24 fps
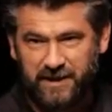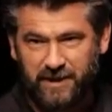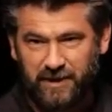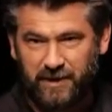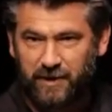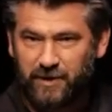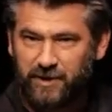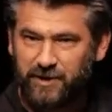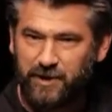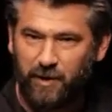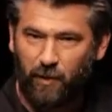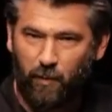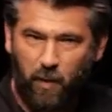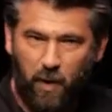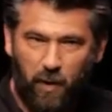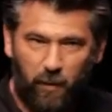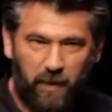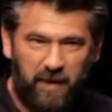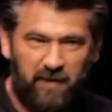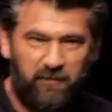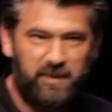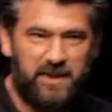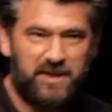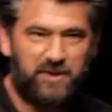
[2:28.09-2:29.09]
So what we've
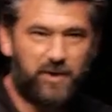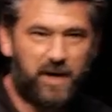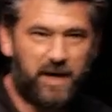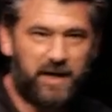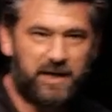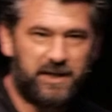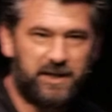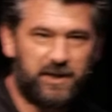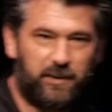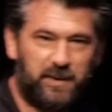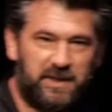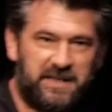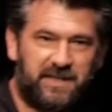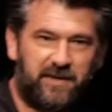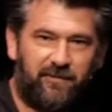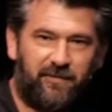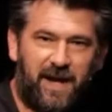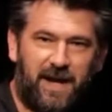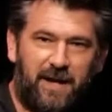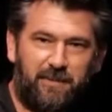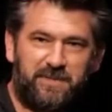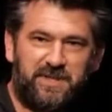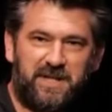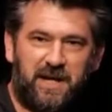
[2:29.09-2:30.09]
been trying to do is develop
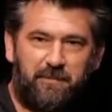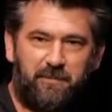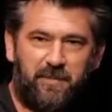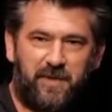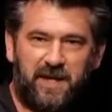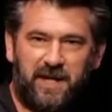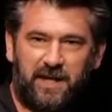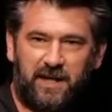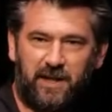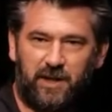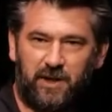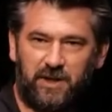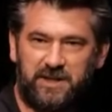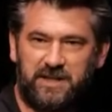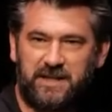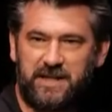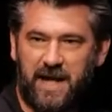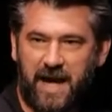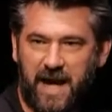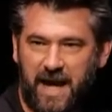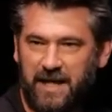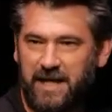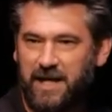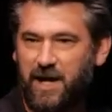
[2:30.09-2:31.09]
something that
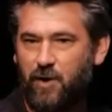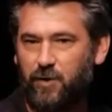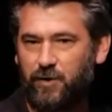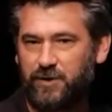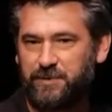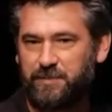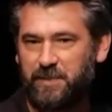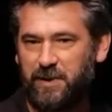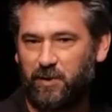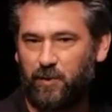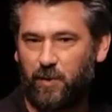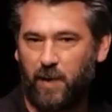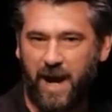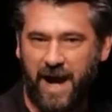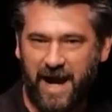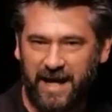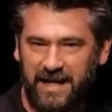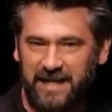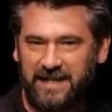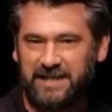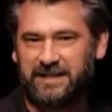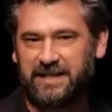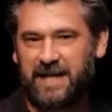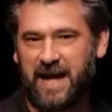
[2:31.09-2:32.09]
any hospital, any
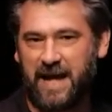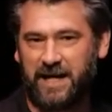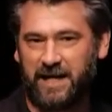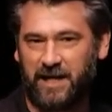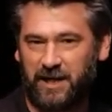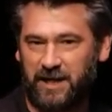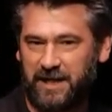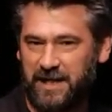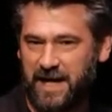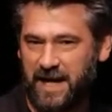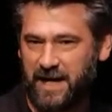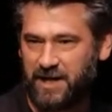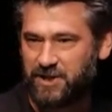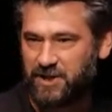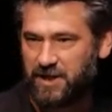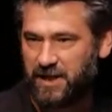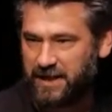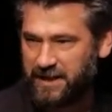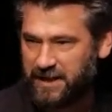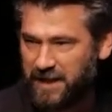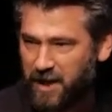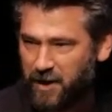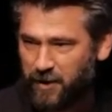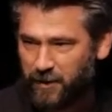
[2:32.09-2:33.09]
scanner can actually
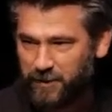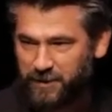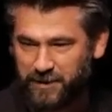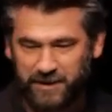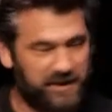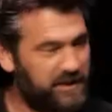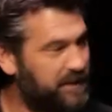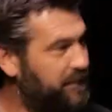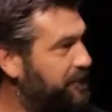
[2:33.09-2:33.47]
use.